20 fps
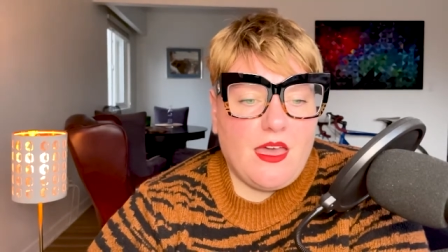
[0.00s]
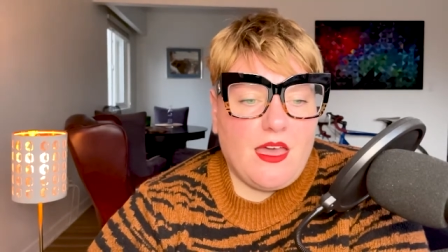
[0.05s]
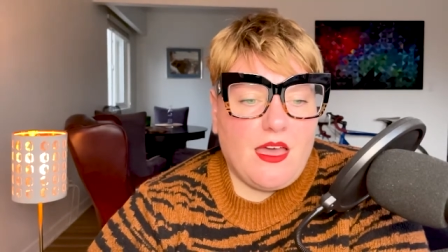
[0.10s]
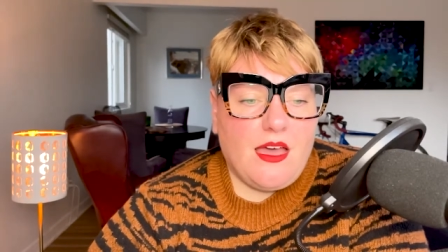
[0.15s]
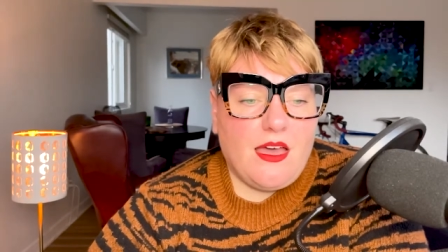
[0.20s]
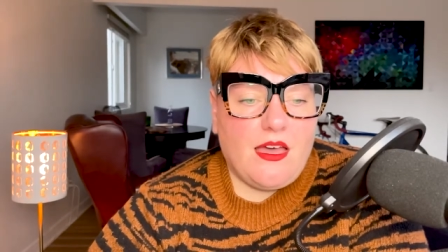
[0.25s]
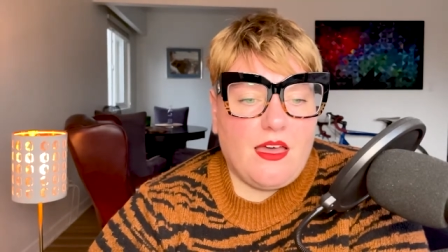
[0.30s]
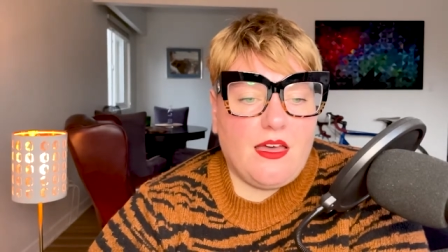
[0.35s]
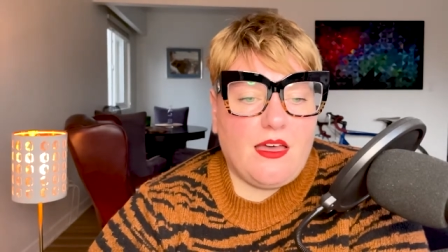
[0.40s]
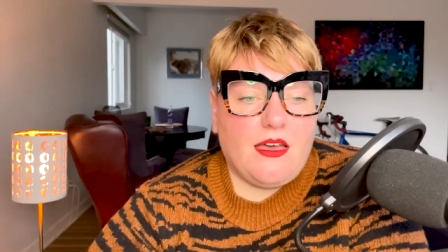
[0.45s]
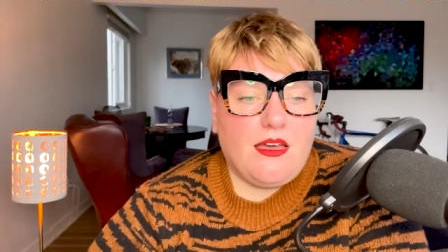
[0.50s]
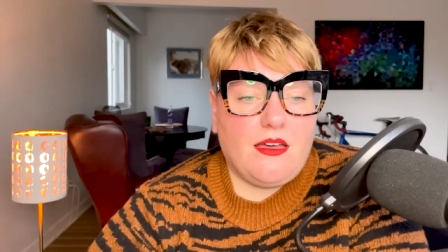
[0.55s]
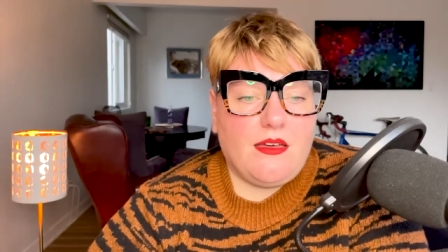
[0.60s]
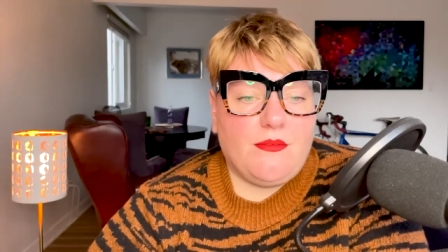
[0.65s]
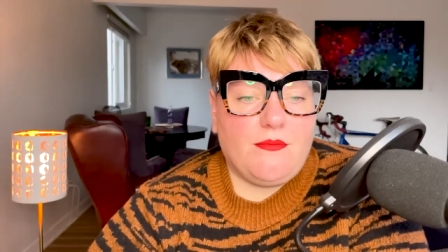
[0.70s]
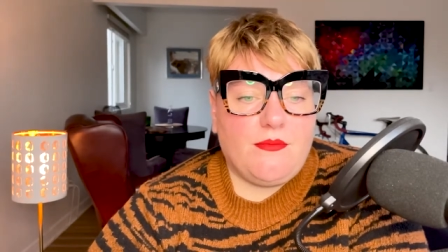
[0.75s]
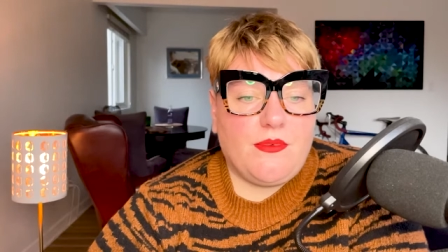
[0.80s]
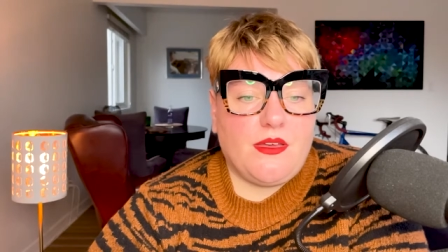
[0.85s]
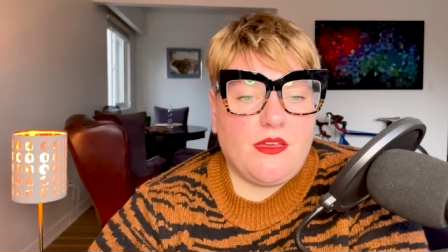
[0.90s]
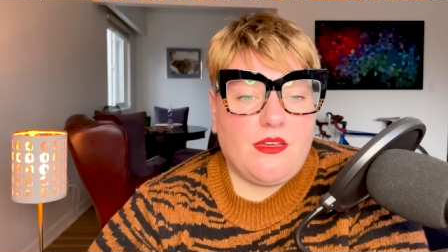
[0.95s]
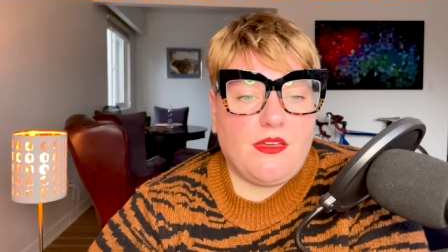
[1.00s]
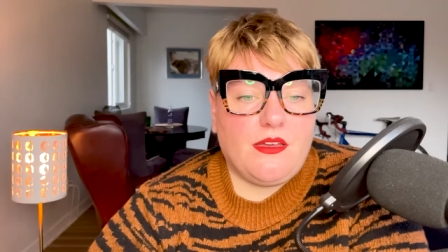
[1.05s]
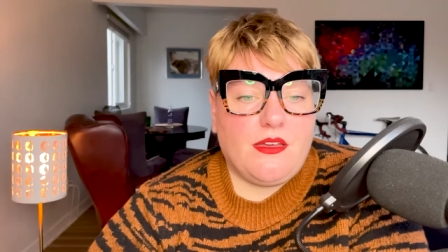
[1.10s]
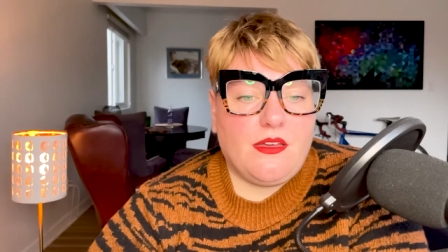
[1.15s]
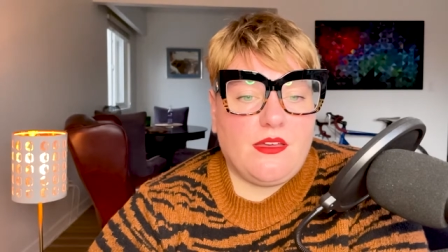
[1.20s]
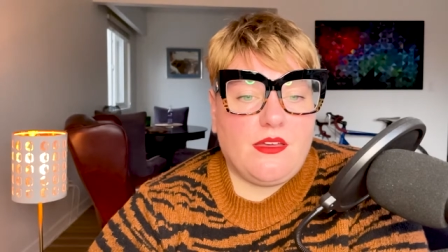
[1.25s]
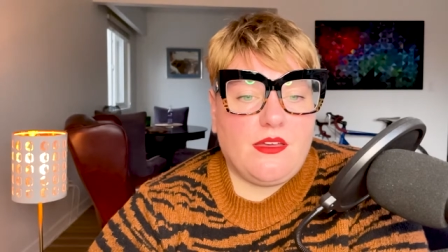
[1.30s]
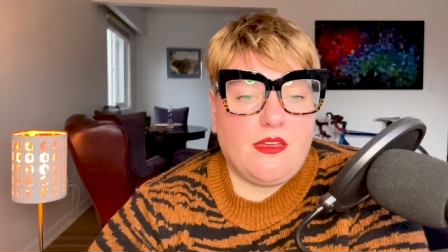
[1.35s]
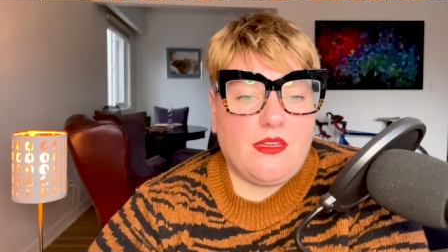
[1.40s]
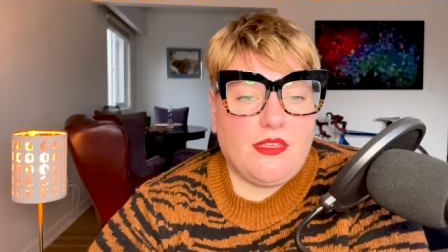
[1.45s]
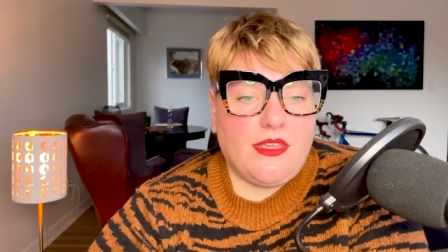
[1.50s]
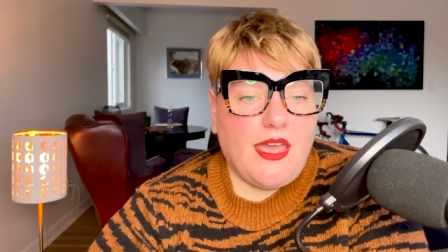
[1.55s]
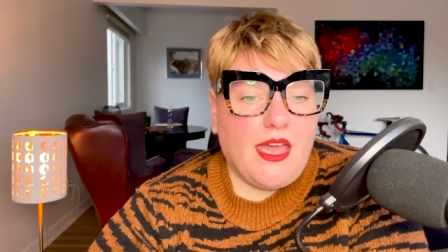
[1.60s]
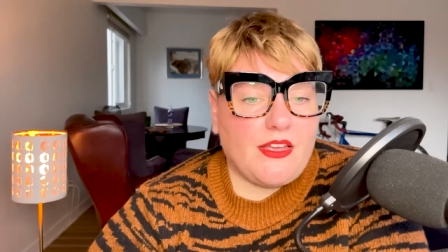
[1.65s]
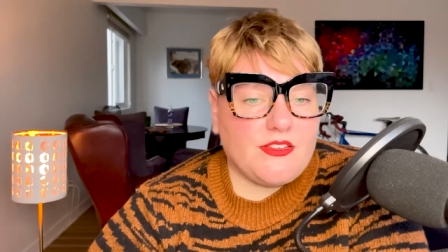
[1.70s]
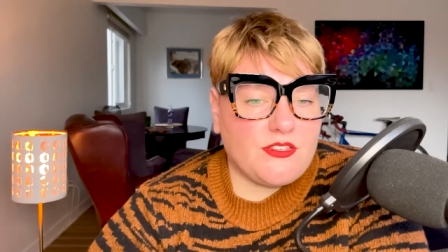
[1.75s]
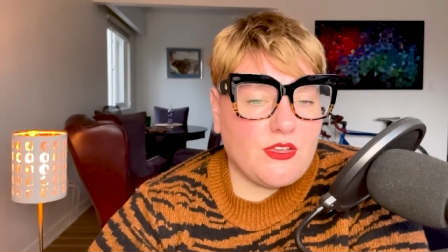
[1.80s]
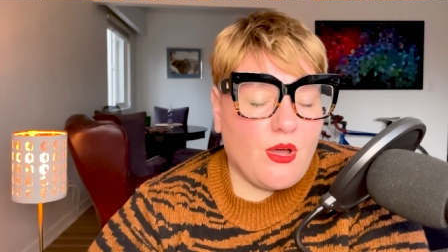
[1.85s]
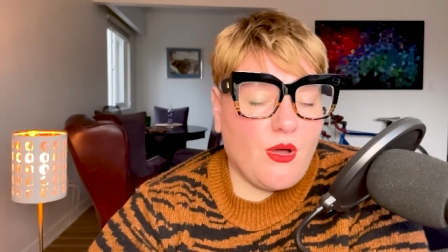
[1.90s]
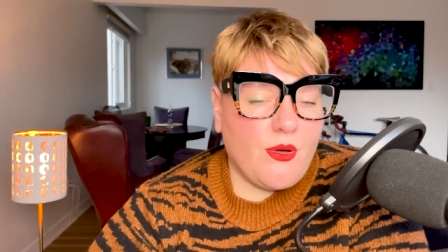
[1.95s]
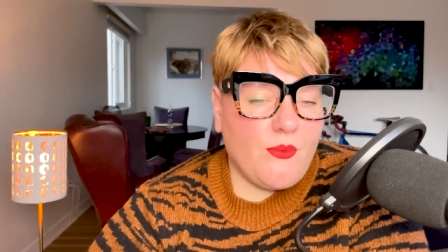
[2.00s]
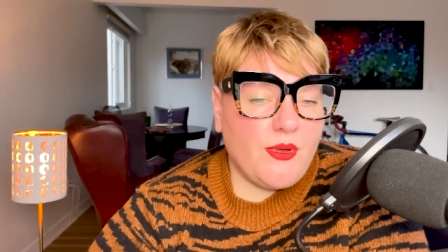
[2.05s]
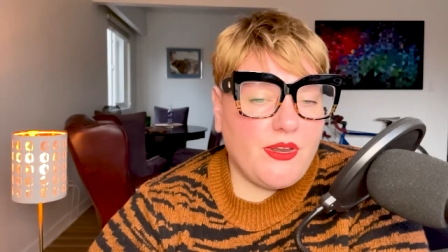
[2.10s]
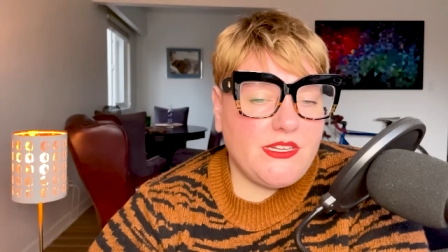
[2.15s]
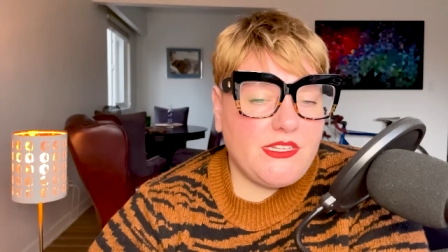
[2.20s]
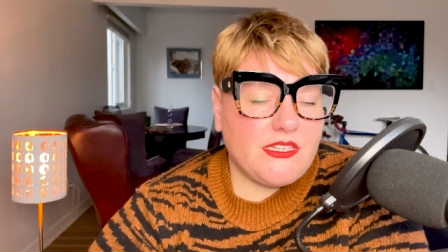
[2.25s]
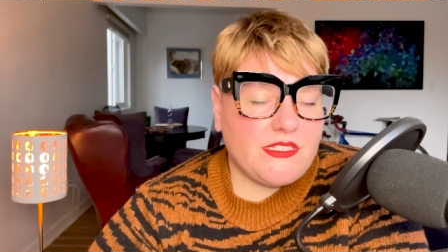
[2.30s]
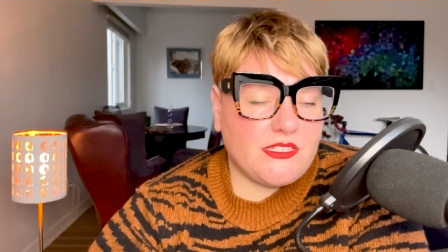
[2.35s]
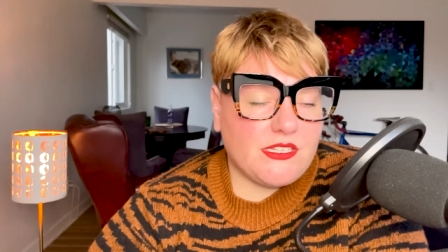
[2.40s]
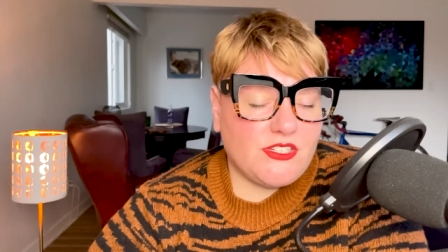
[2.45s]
Um, yeah, so I wanted to,